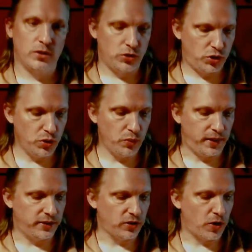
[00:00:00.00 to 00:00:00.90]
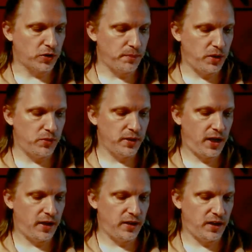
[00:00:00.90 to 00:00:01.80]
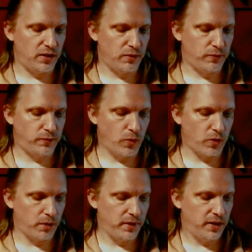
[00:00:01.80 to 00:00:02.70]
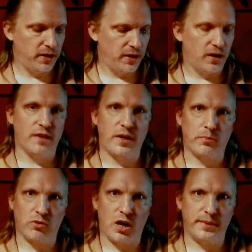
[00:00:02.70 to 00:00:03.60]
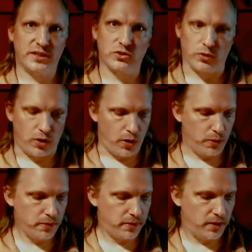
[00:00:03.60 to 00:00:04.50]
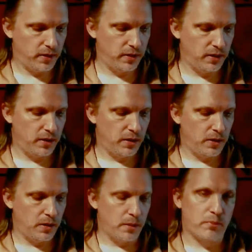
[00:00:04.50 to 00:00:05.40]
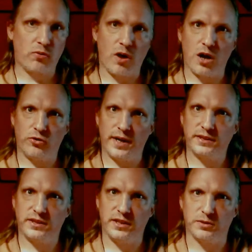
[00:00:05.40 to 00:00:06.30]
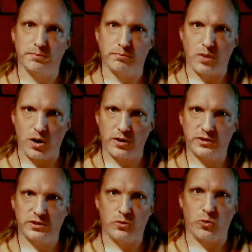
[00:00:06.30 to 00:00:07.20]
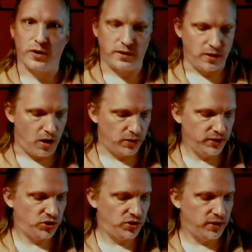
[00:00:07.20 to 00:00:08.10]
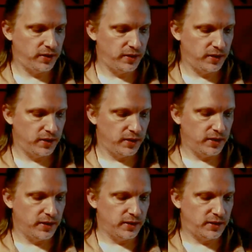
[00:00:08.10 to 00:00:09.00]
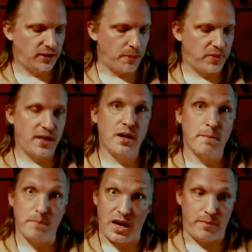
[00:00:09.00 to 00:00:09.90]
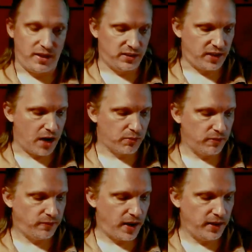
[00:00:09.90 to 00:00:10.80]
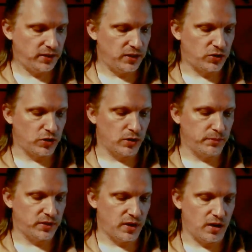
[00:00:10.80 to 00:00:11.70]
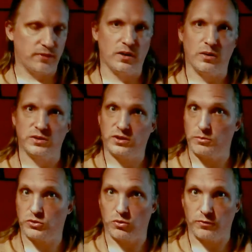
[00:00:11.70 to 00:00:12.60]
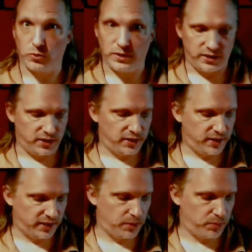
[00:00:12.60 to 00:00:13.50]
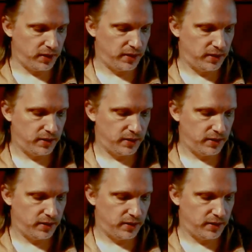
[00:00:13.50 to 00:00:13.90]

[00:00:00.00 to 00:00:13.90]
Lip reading: Duties are communicated in the form of a promise or oath. Progress is marked or acknowledged. Something may be sacrificed in terms of some sort of religious discipline.